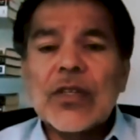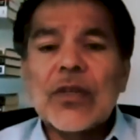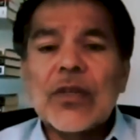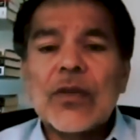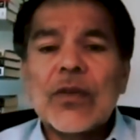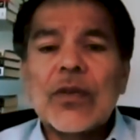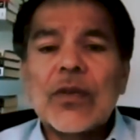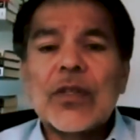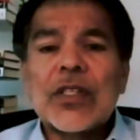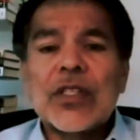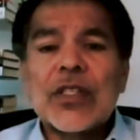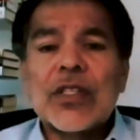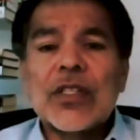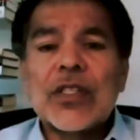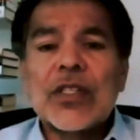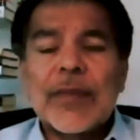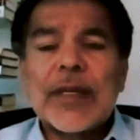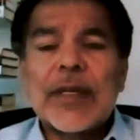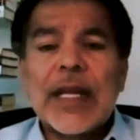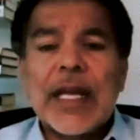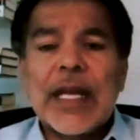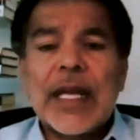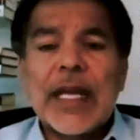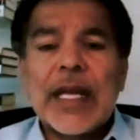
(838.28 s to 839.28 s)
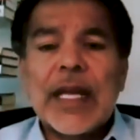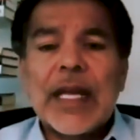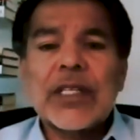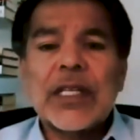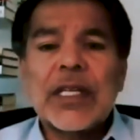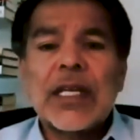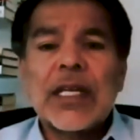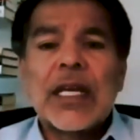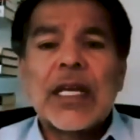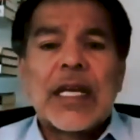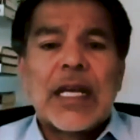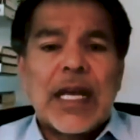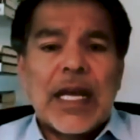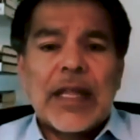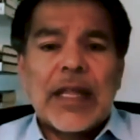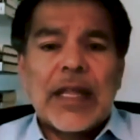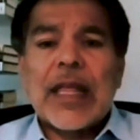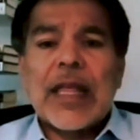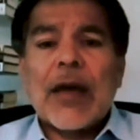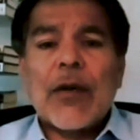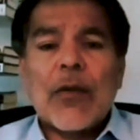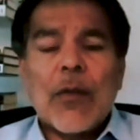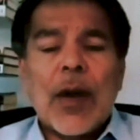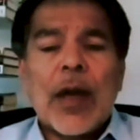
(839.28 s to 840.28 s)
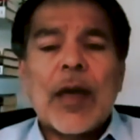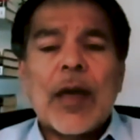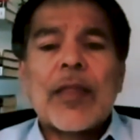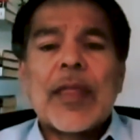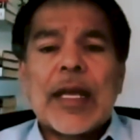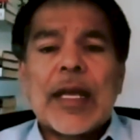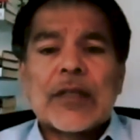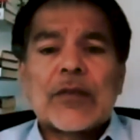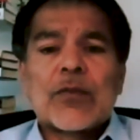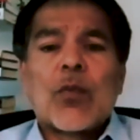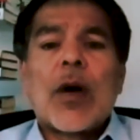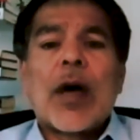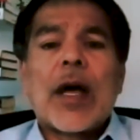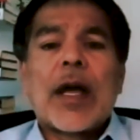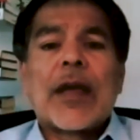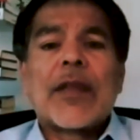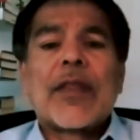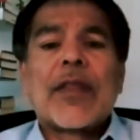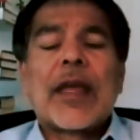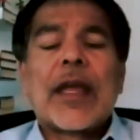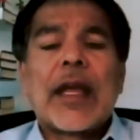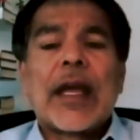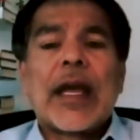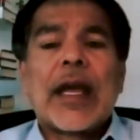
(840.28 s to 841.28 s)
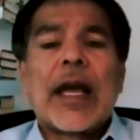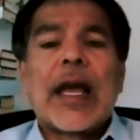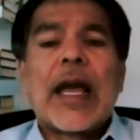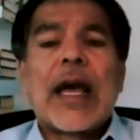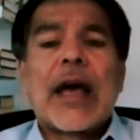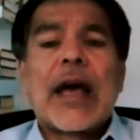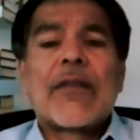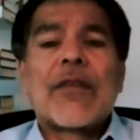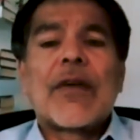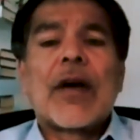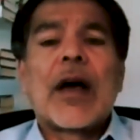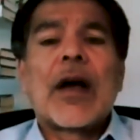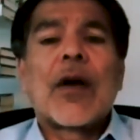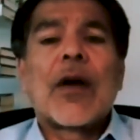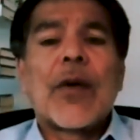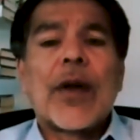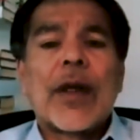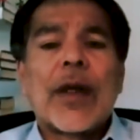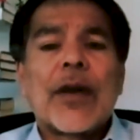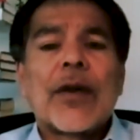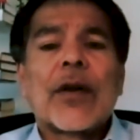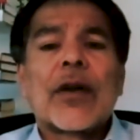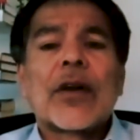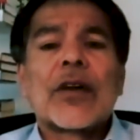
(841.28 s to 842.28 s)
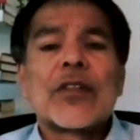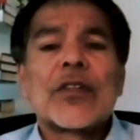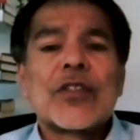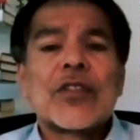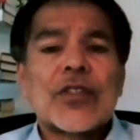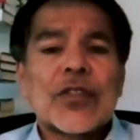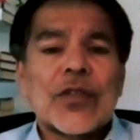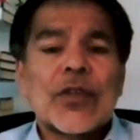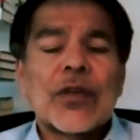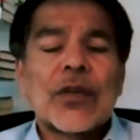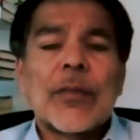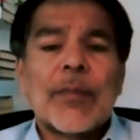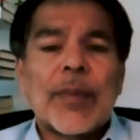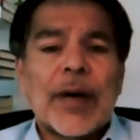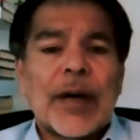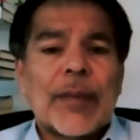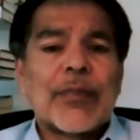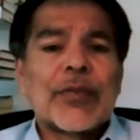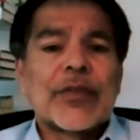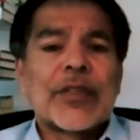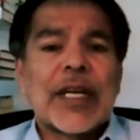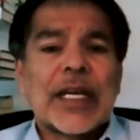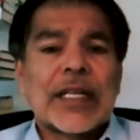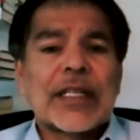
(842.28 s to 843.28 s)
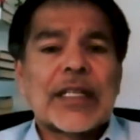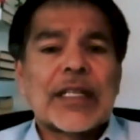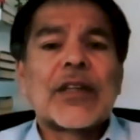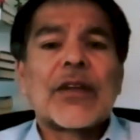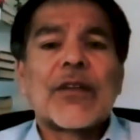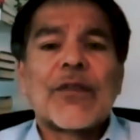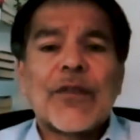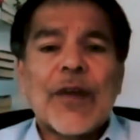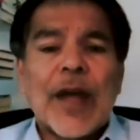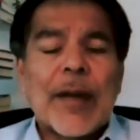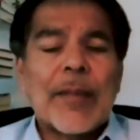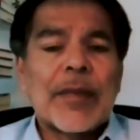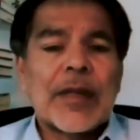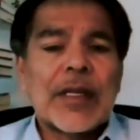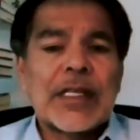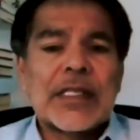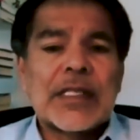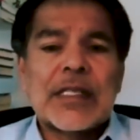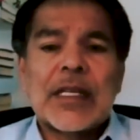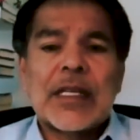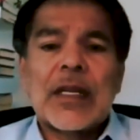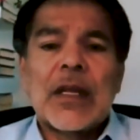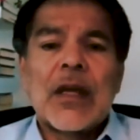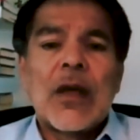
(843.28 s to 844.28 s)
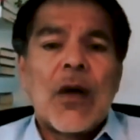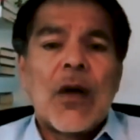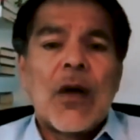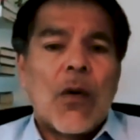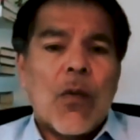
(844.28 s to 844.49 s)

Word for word: to discrimination, and that why, that's why they have a greater concern about protecting their families than